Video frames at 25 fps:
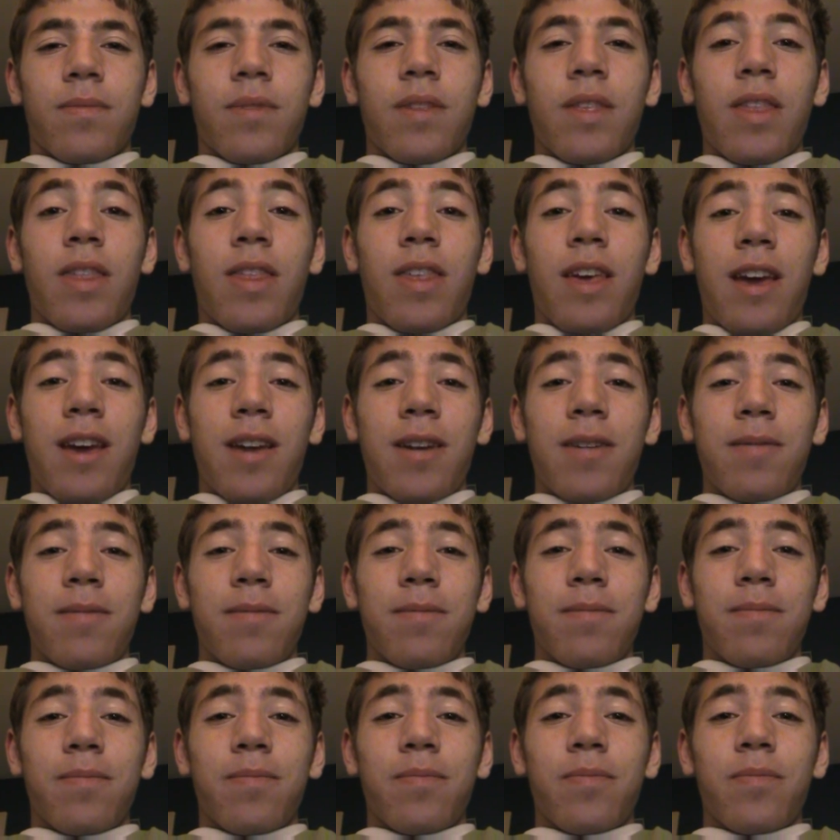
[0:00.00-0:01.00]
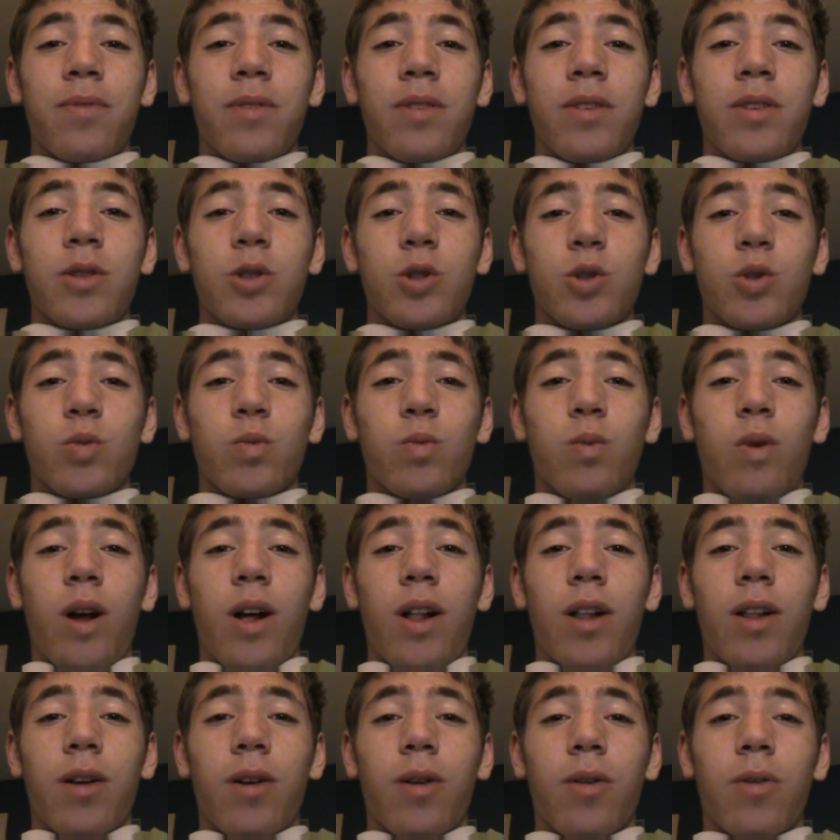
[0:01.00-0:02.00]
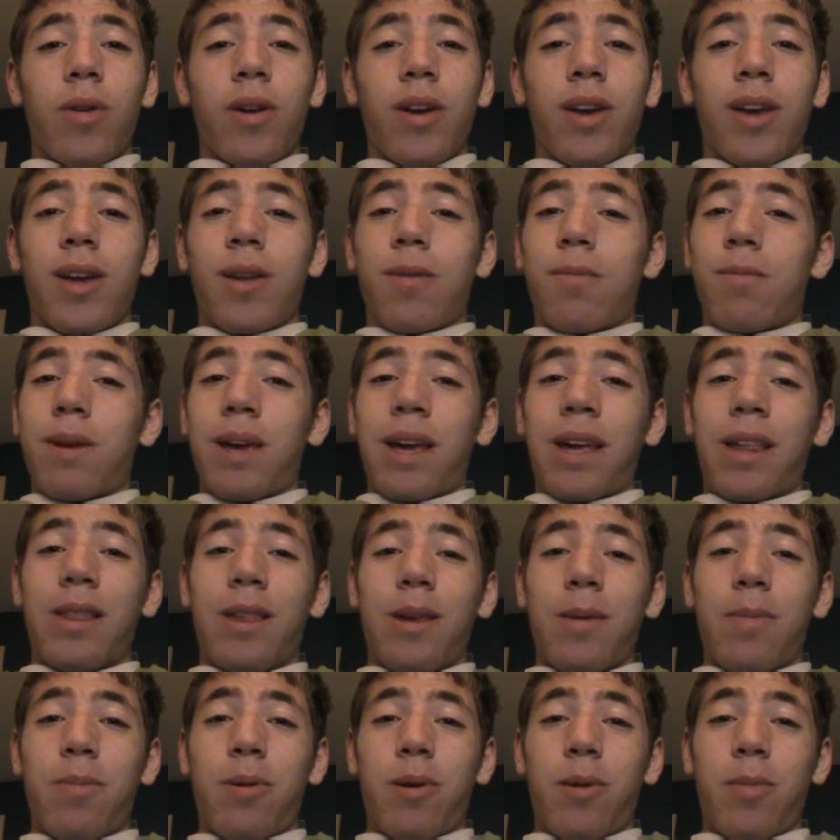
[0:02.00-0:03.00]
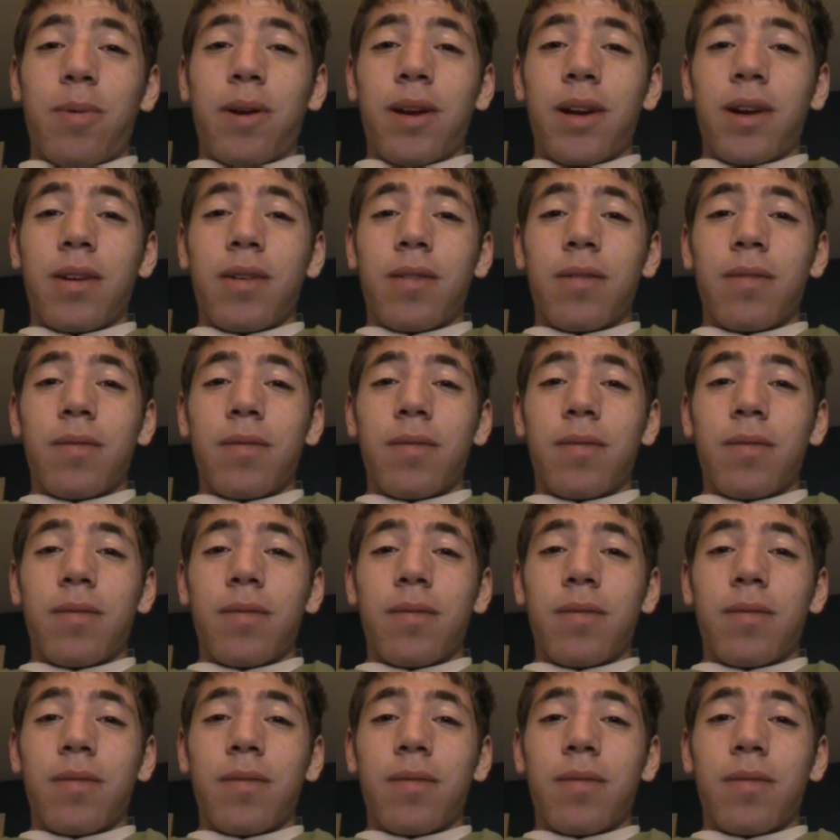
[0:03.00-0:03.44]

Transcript: Then, swallow and make the burping.